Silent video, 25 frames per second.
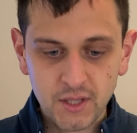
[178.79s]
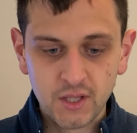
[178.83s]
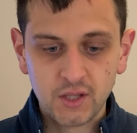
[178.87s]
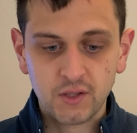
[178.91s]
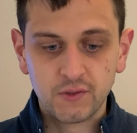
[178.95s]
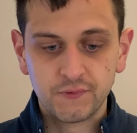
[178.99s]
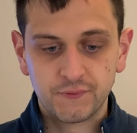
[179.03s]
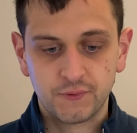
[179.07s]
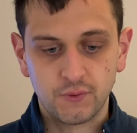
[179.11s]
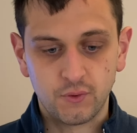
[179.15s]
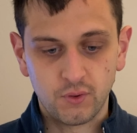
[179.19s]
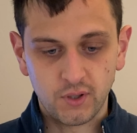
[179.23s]

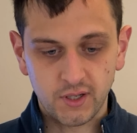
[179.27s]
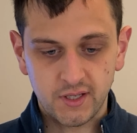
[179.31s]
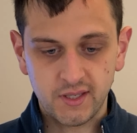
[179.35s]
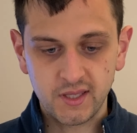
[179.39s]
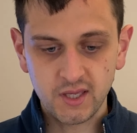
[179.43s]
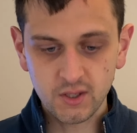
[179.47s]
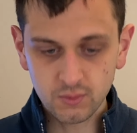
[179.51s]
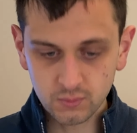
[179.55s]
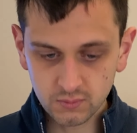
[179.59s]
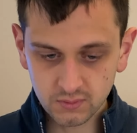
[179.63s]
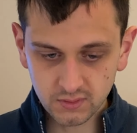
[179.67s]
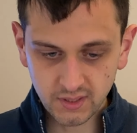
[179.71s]
So
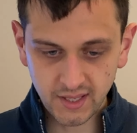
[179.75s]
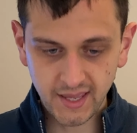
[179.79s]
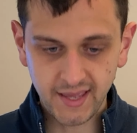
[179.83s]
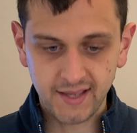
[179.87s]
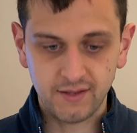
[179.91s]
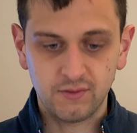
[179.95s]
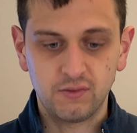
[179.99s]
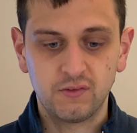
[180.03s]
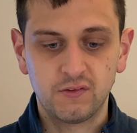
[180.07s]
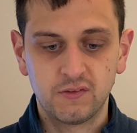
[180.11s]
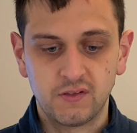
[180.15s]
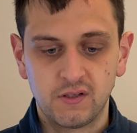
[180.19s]
acute
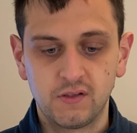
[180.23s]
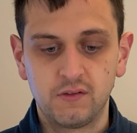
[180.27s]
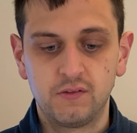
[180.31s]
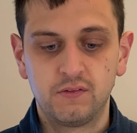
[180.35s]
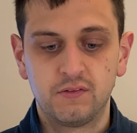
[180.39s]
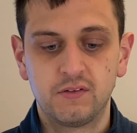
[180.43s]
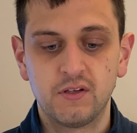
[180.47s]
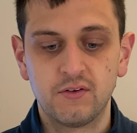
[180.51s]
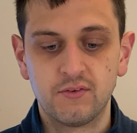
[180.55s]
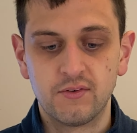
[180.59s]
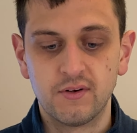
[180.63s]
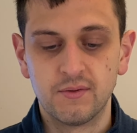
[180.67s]
exercise
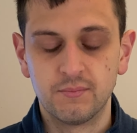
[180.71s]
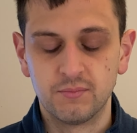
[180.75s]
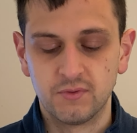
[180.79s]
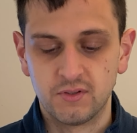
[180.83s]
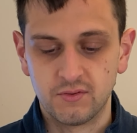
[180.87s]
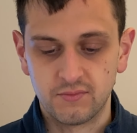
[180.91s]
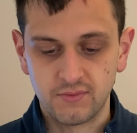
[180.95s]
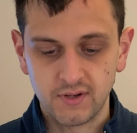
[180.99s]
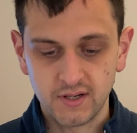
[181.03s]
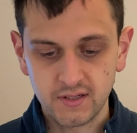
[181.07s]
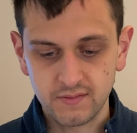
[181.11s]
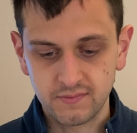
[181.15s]
serum
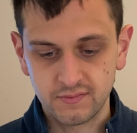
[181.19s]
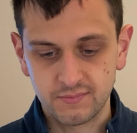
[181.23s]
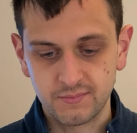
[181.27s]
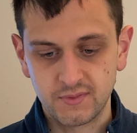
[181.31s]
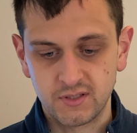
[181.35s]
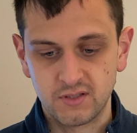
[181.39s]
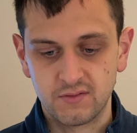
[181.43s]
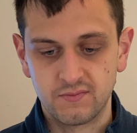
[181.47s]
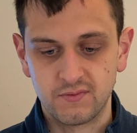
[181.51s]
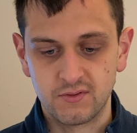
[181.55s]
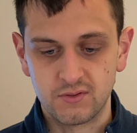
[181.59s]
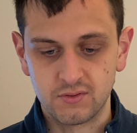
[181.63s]
derived from
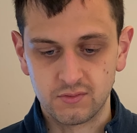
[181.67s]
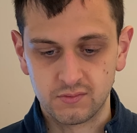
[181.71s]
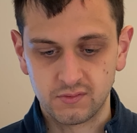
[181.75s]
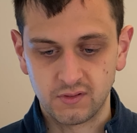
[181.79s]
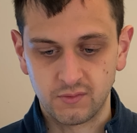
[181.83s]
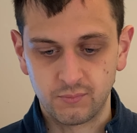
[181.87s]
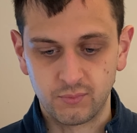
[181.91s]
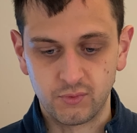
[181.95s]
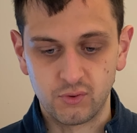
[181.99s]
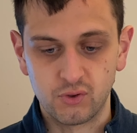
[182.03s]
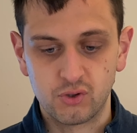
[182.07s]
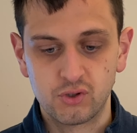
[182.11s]
individuals
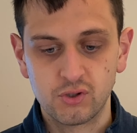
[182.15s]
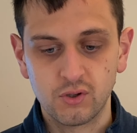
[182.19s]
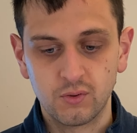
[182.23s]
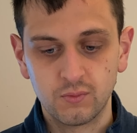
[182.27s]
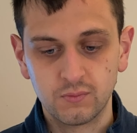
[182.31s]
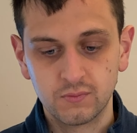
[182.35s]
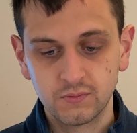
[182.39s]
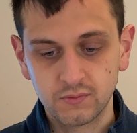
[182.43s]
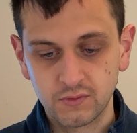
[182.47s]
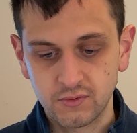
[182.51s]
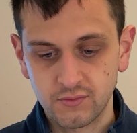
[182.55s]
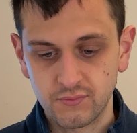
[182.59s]
have been
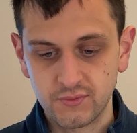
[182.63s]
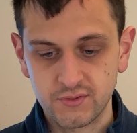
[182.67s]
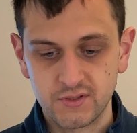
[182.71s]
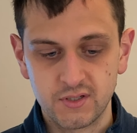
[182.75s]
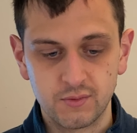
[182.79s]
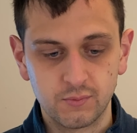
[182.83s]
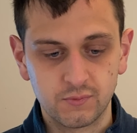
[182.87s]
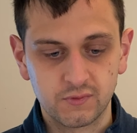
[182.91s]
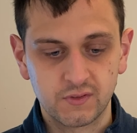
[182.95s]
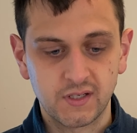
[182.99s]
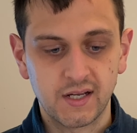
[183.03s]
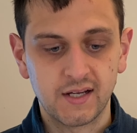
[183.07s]
shown to
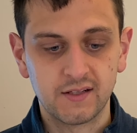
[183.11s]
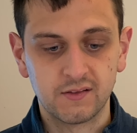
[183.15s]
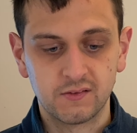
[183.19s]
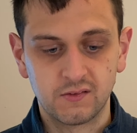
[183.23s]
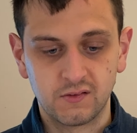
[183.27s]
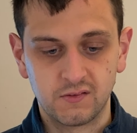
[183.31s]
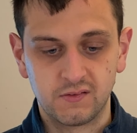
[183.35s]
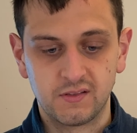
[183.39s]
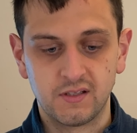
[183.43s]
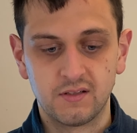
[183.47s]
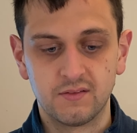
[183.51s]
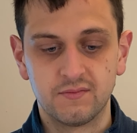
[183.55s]
reduce cancer
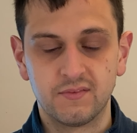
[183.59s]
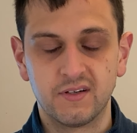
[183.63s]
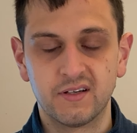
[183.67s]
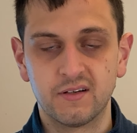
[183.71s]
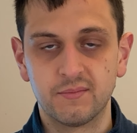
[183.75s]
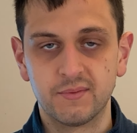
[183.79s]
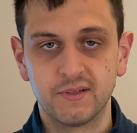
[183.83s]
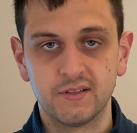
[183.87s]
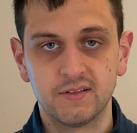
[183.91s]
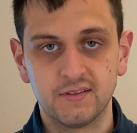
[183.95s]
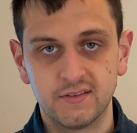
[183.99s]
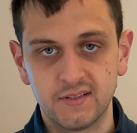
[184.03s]
cell
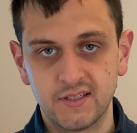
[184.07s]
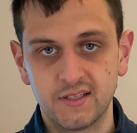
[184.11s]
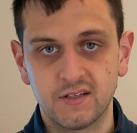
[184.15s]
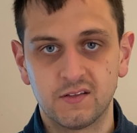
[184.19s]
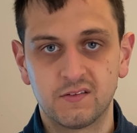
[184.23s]
viability in a